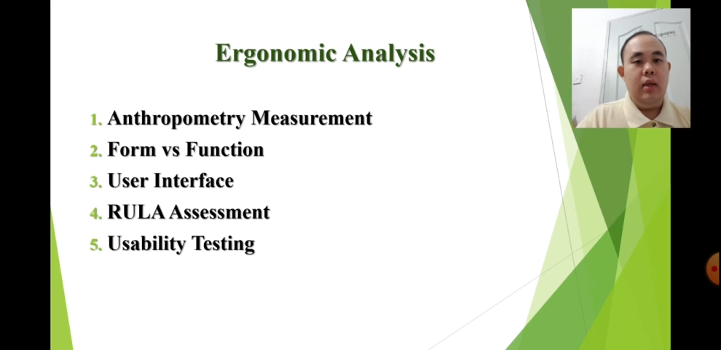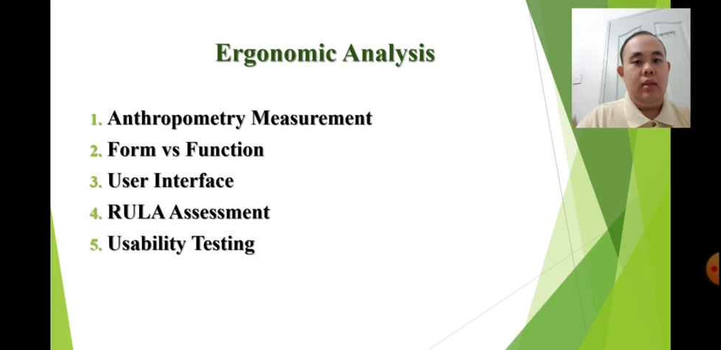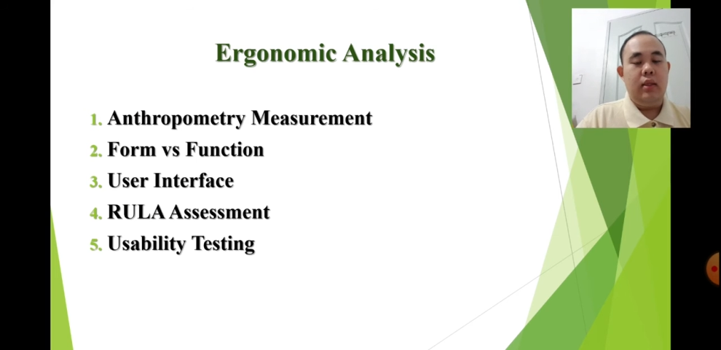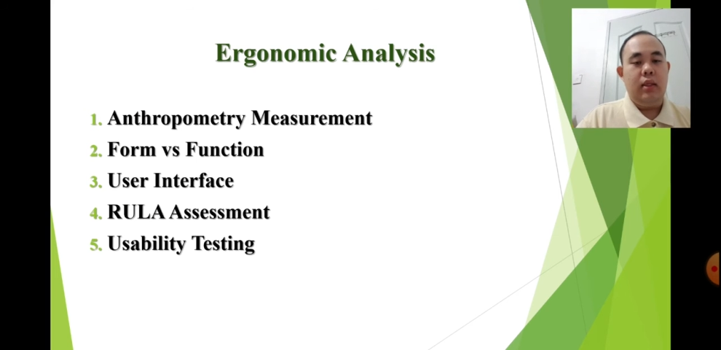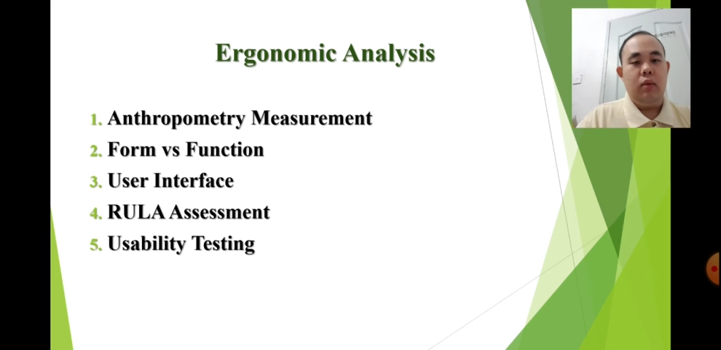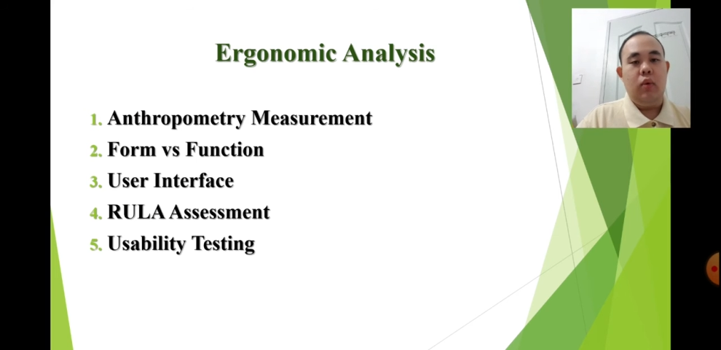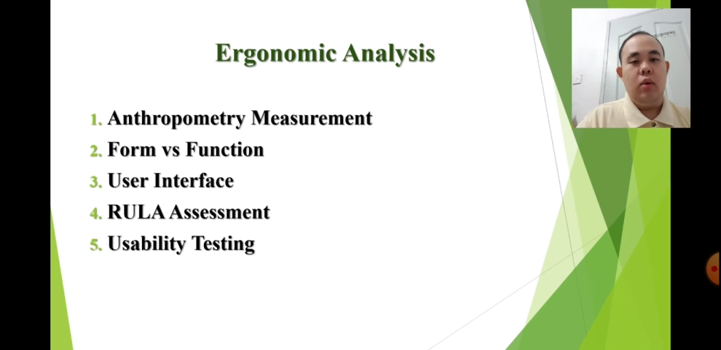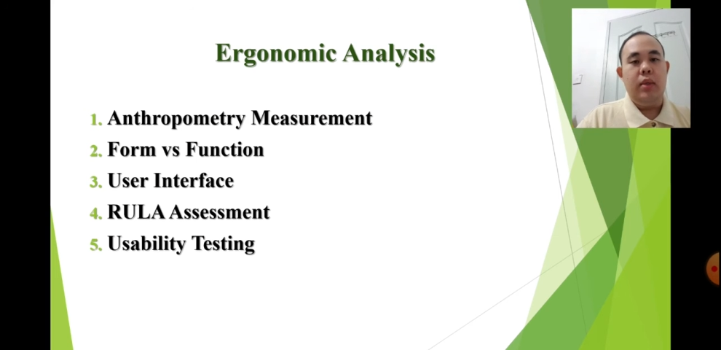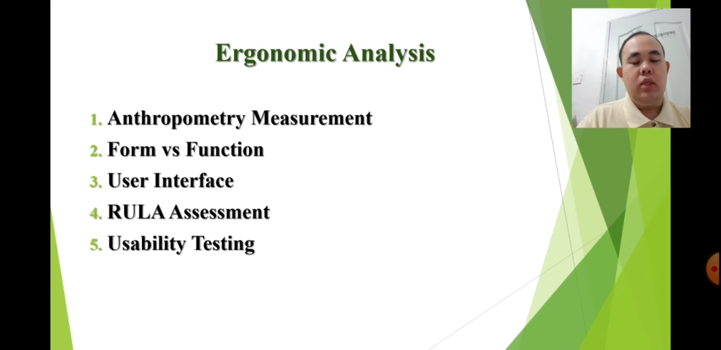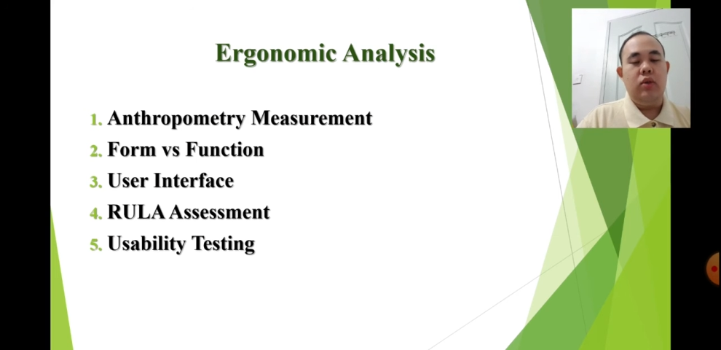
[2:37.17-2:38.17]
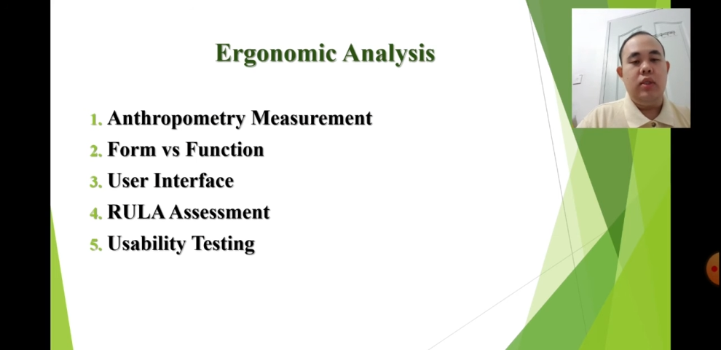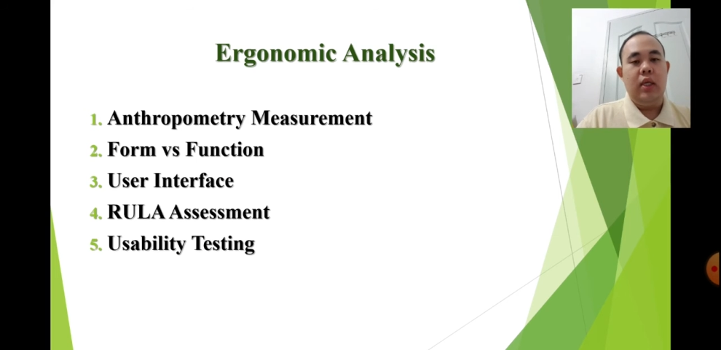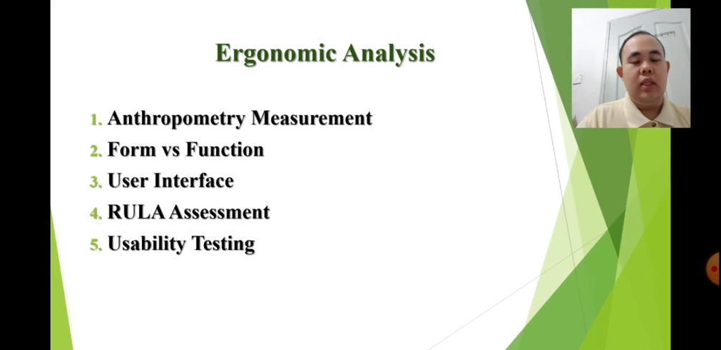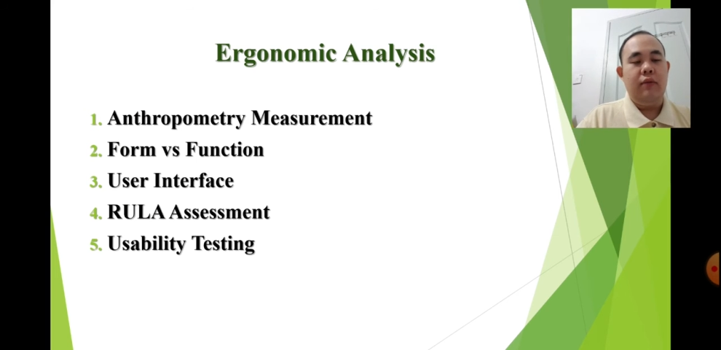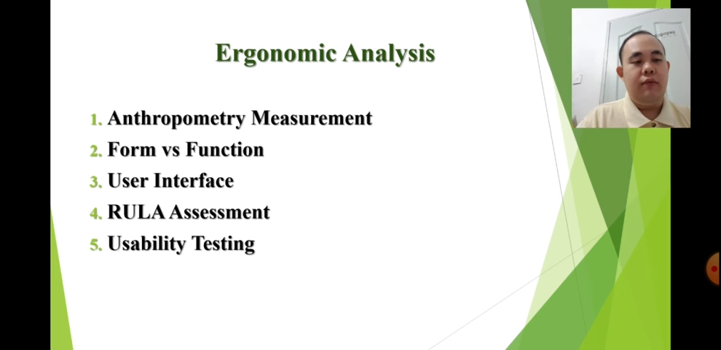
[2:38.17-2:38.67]
The third one will be user
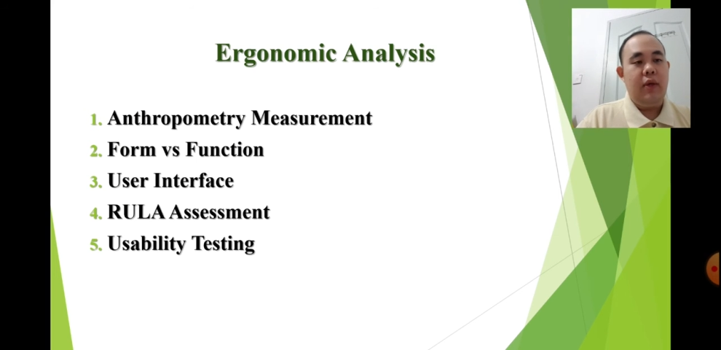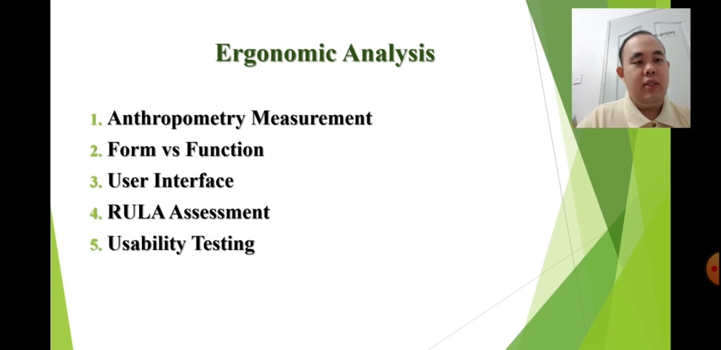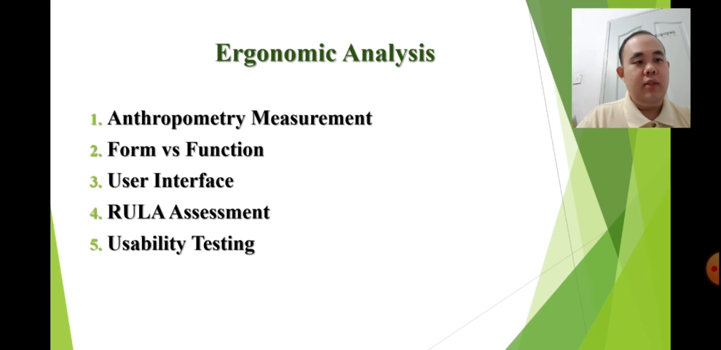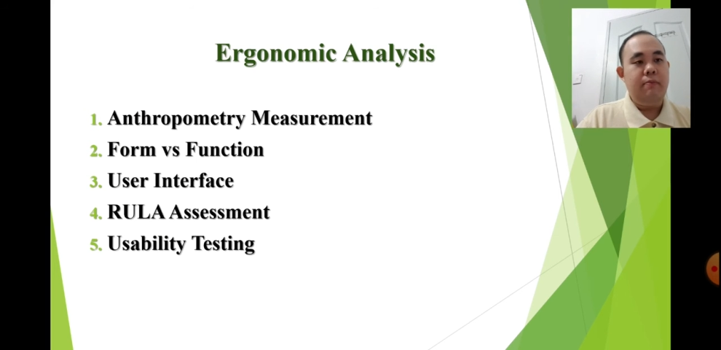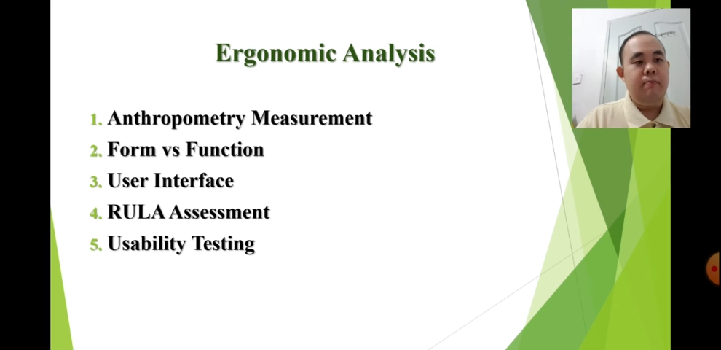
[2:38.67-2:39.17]
interface.